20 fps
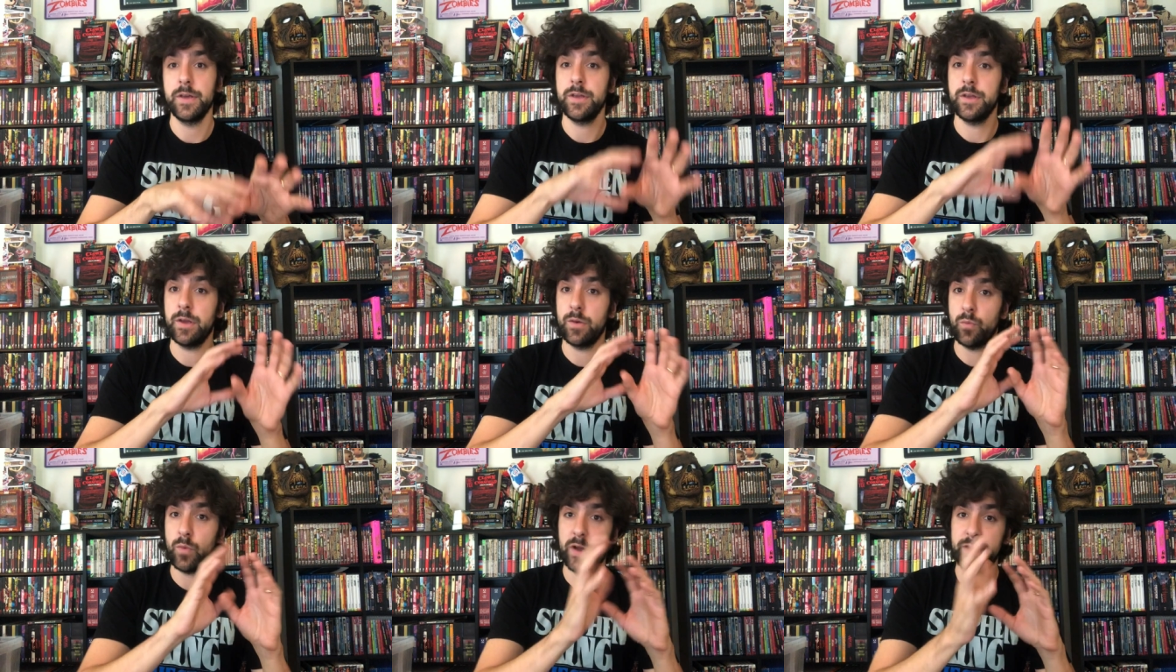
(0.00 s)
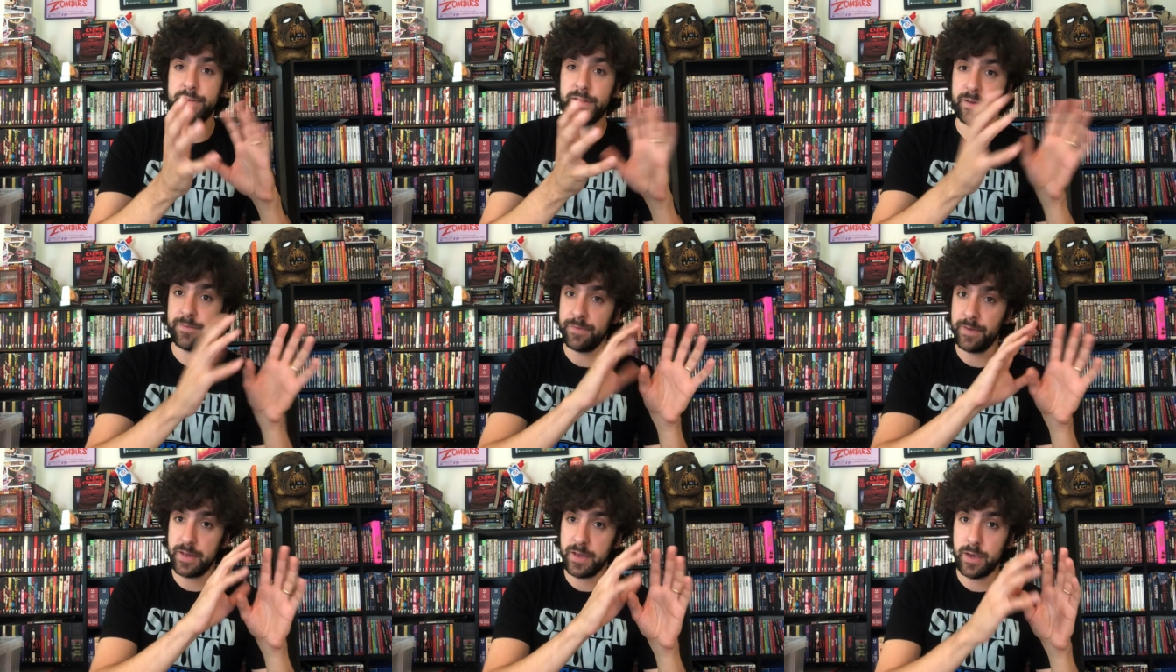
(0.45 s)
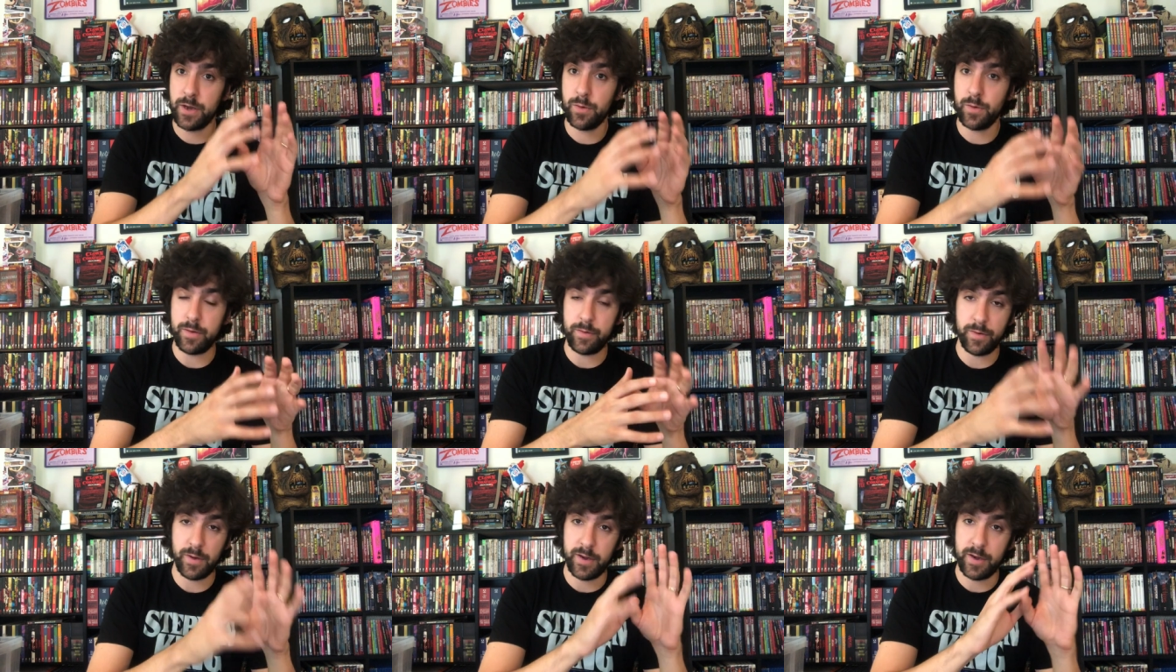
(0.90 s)
You can watch that video
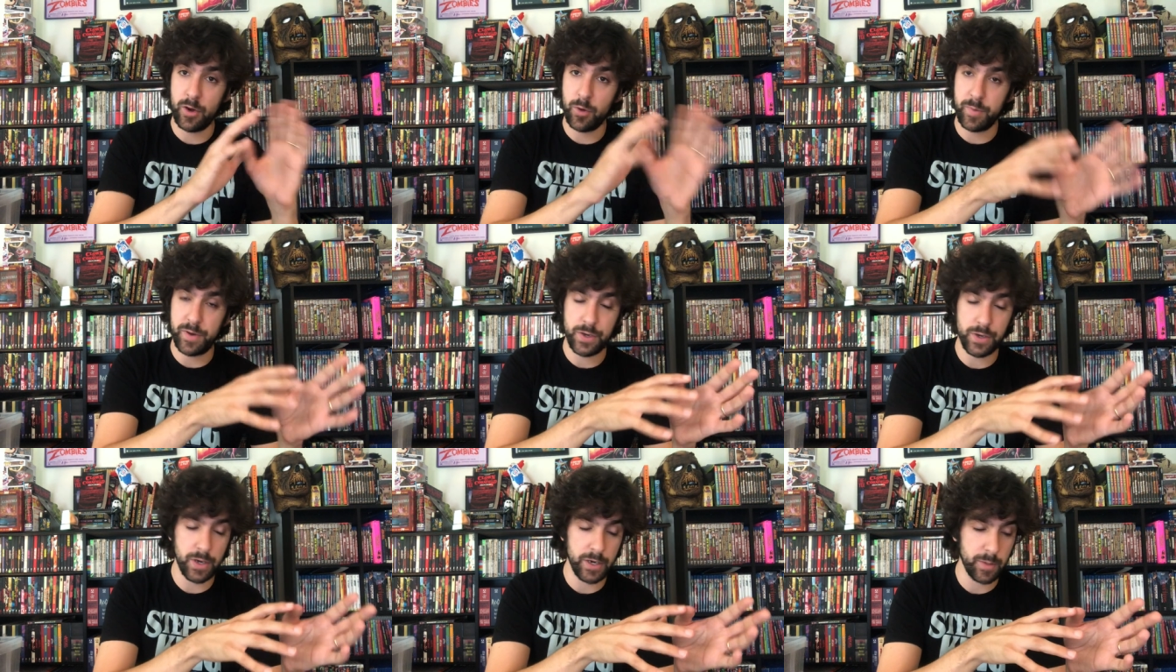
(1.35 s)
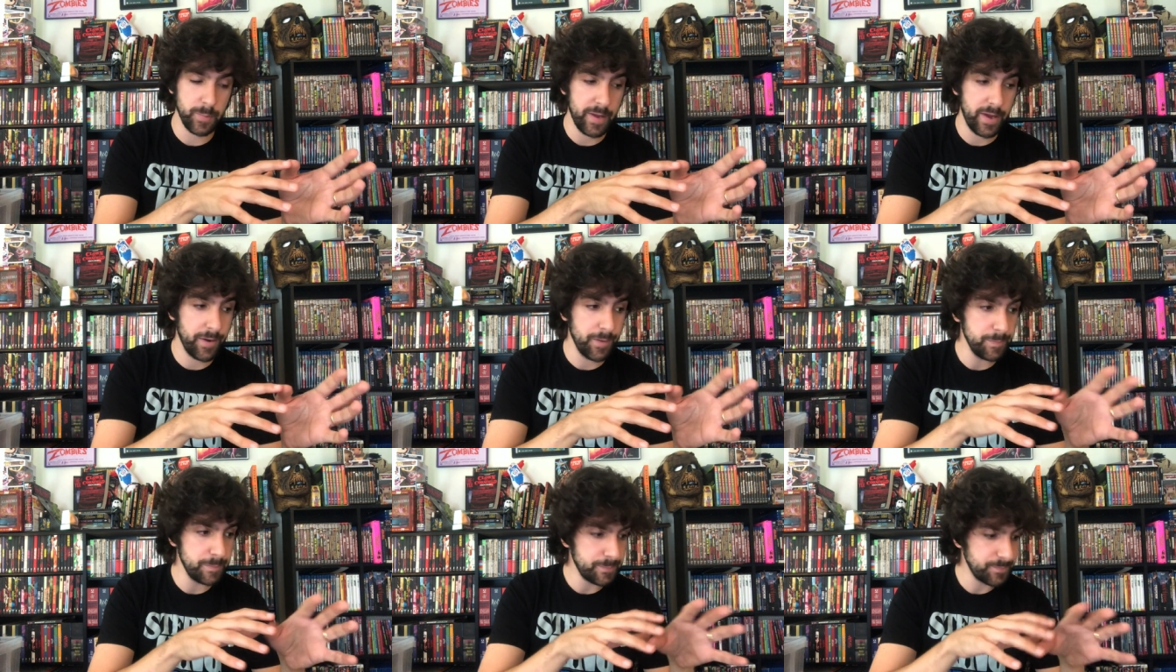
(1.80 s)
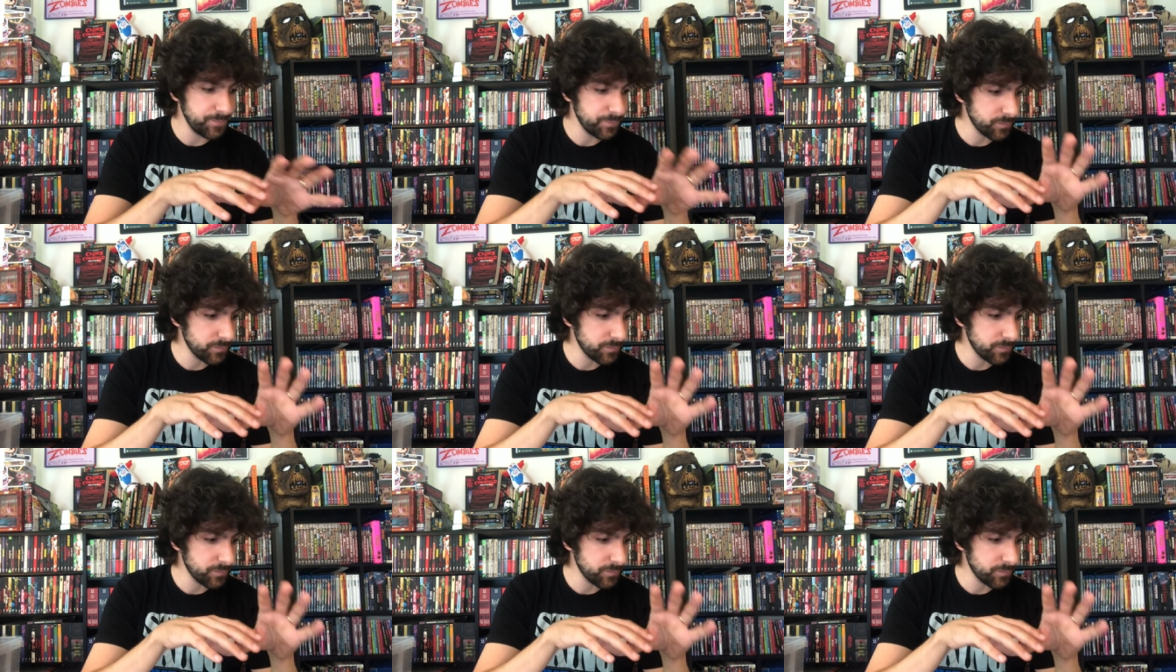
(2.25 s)
and, and hear me talk about it.